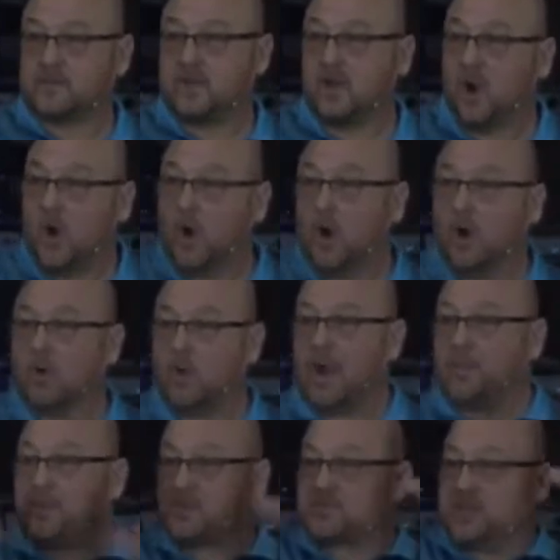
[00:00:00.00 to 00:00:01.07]
See, oil
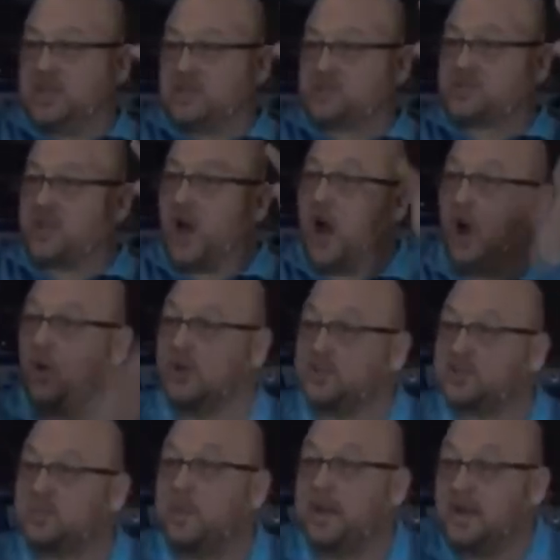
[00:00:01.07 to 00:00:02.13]
represents the
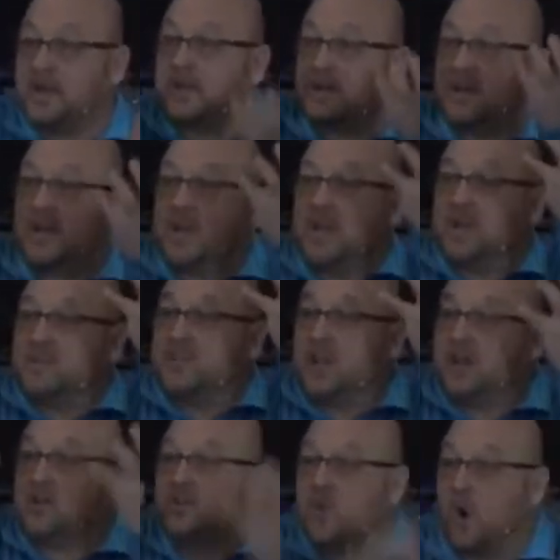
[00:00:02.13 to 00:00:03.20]
Holy Spirit,
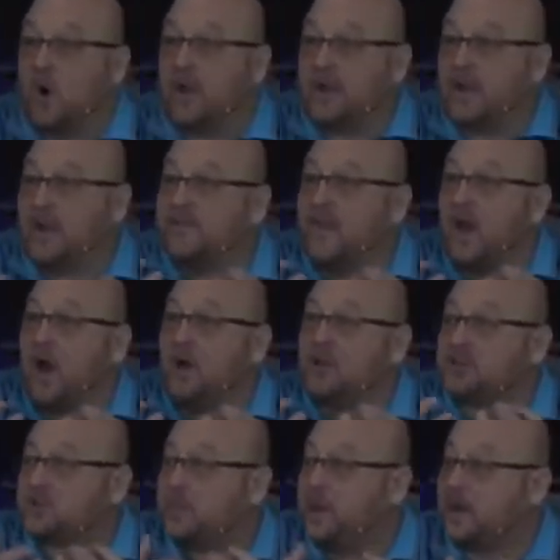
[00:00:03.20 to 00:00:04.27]
the anointing of the
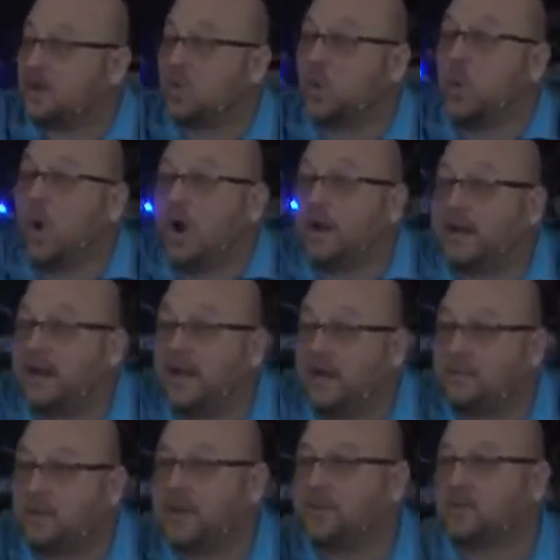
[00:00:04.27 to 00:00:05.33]
Holy Spirit working
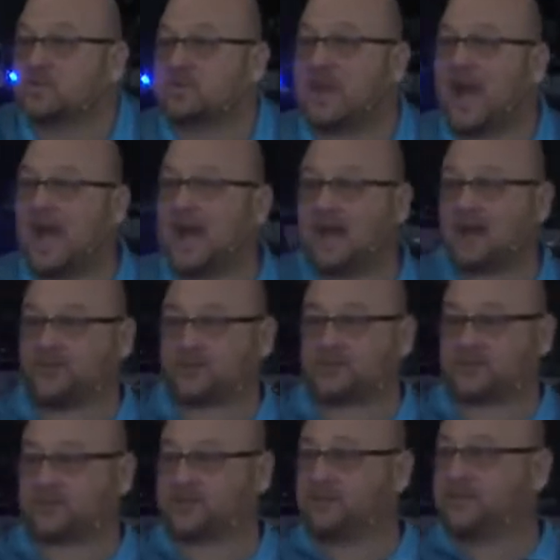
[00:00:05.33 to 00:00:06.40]
in people's
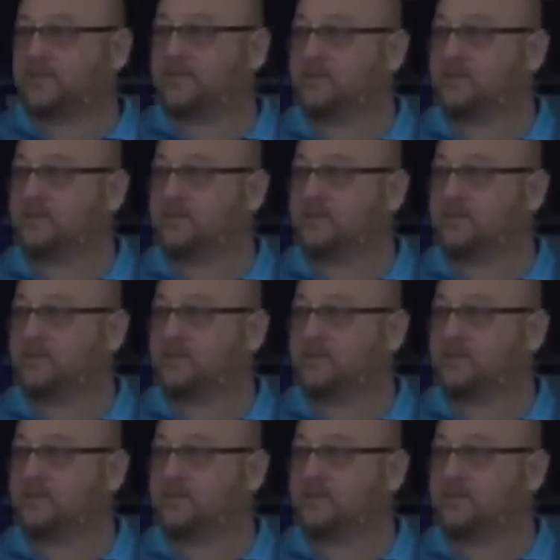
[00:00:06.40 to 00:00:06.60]
lives.